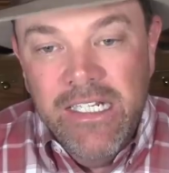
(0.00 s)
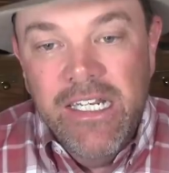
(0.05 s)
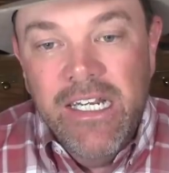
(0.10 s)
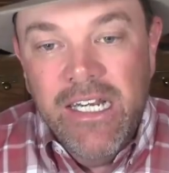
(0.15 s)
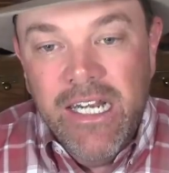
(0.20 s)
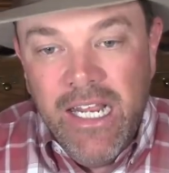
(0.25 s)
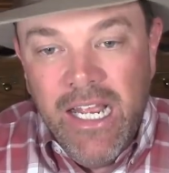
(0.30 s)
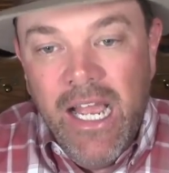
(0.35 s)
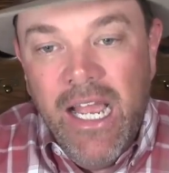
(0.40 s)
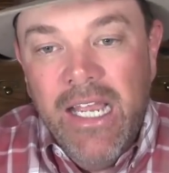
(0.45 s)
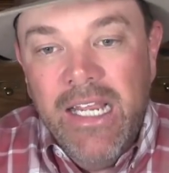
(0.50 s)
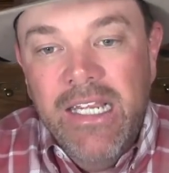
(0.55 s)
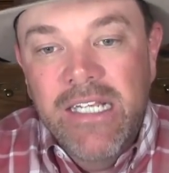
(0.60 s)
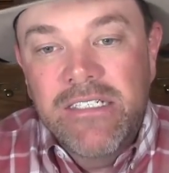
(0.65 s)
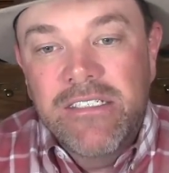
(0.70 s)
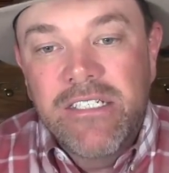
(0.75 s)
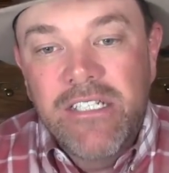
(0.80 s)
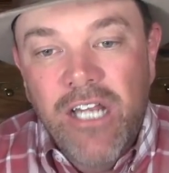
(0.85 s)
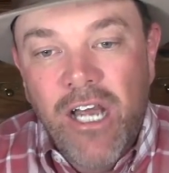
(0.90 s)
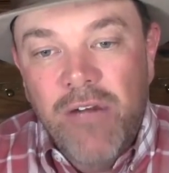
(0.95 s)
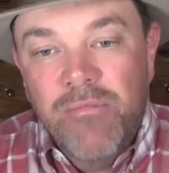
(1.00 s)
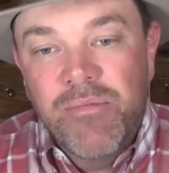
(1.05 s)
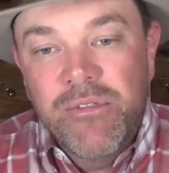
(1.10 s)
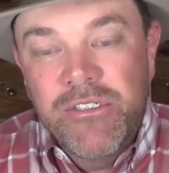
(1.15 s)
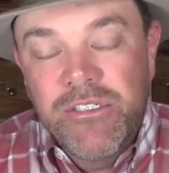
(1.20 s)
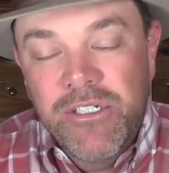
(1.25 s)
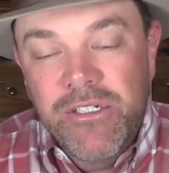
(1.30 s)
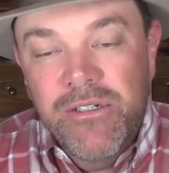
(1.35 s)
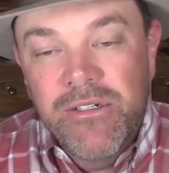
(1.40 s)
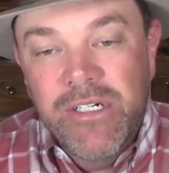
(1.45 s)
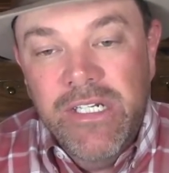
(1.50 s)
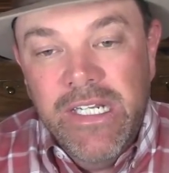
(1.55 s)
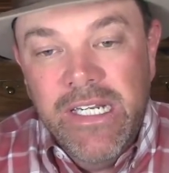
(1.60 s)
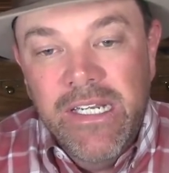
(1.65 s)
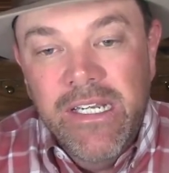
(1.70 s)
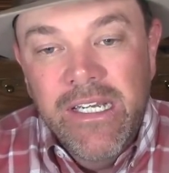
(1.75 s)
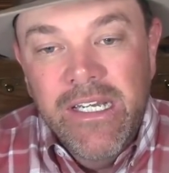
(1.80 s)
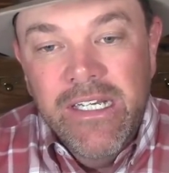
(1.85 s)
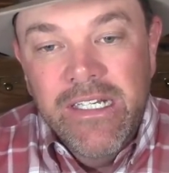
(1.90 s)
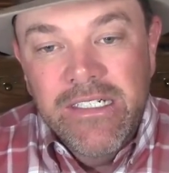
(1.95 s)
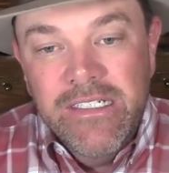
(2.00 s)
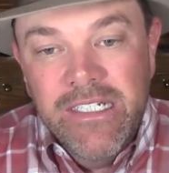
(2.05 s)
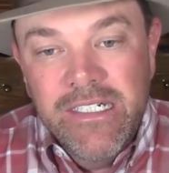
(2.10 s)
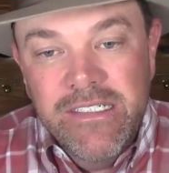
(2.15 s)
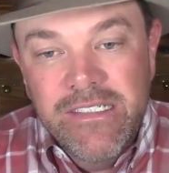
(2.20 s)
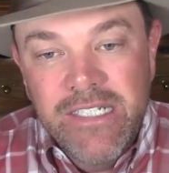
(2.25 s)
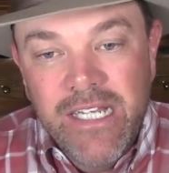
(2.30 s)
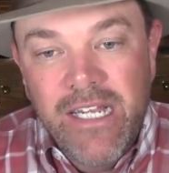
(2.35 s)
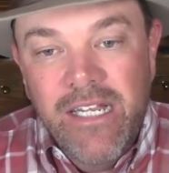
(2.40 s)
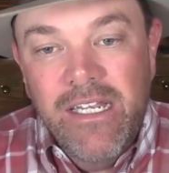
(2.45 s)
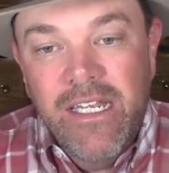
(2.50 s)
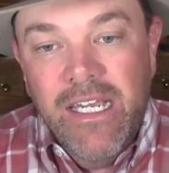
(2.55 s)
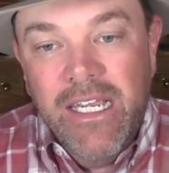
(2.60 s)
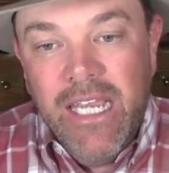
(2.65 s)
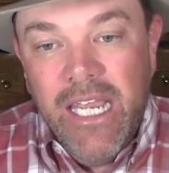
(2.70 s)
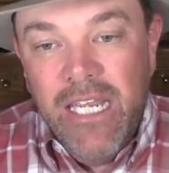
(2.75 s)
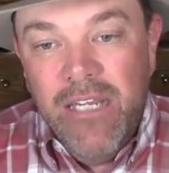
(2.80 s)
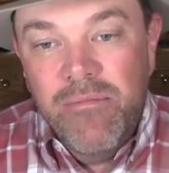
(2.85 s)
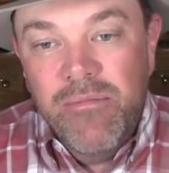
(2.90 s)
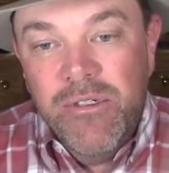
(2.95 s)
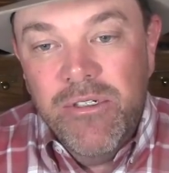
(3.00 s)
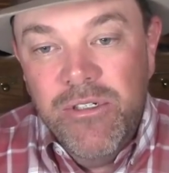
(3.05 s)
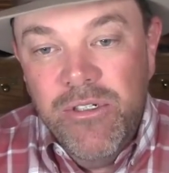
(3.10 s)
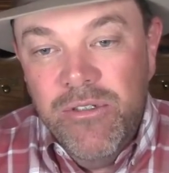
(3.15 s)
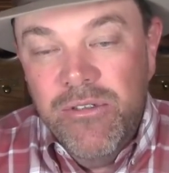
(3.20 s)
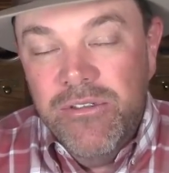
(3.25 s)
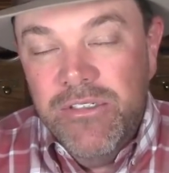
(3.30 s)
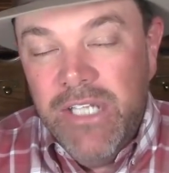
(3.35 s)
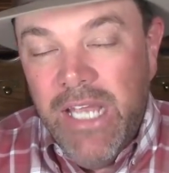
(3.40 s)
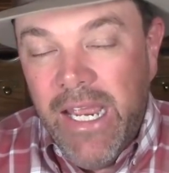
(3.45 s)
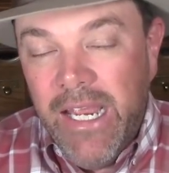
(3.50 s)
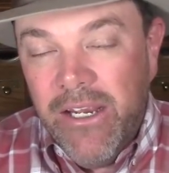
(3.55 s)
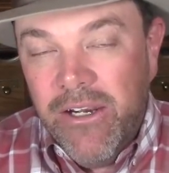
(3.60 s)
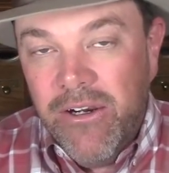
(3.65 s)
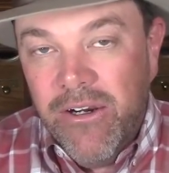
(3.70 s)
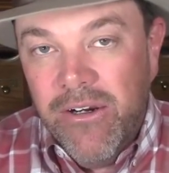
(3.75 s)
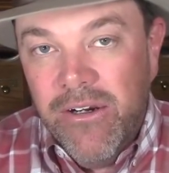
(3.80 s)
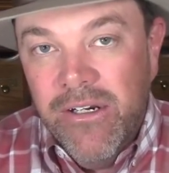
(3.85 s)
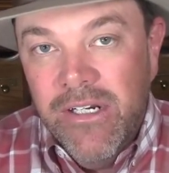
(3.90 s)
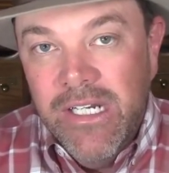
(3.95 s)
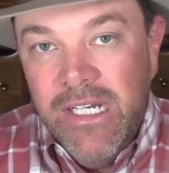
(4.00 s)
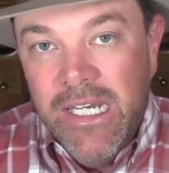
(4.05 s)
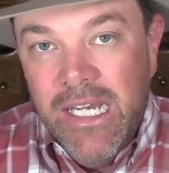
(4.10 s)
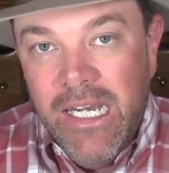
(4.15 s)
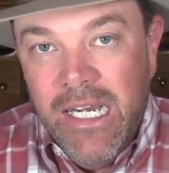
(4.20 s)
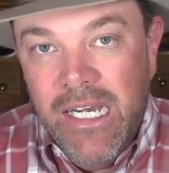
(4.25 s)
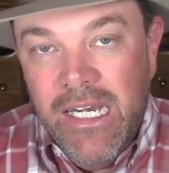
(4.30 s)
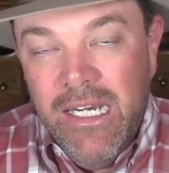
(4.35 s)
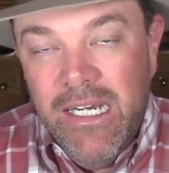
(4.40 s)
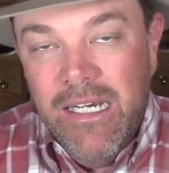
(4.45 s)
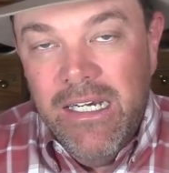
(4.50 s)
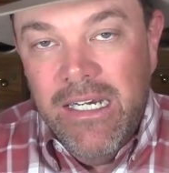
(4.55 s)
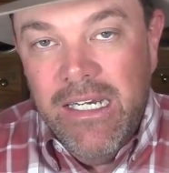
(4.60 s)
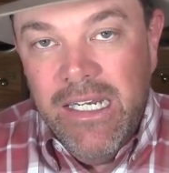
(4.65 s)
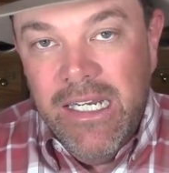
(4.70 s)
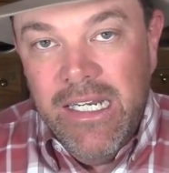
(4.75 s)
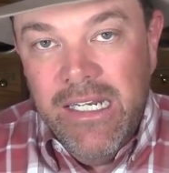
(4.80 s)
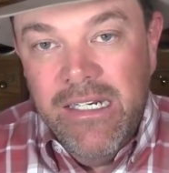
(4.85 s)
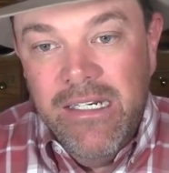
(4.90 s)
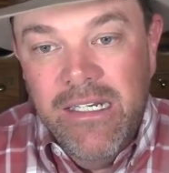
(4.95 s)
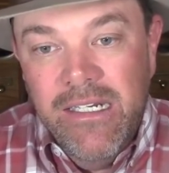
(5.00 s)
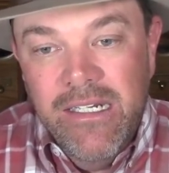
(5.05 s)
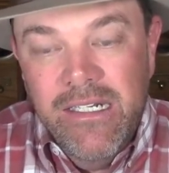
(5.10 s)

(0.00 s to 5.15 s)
then a guy gets an opportunity to tell a cable news anchor and